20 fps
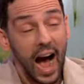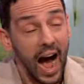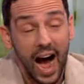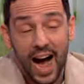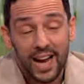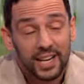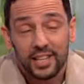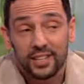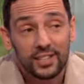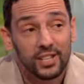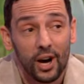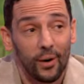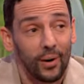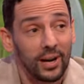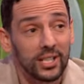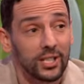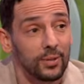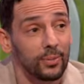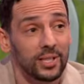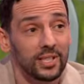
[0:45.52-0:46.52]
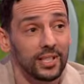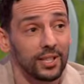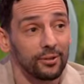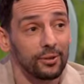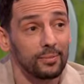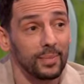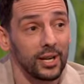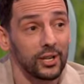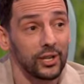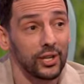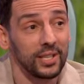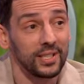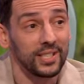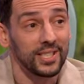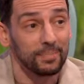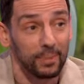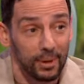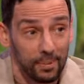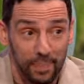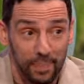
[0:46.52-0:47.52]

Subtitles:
I didn't know I sweated through my shins, but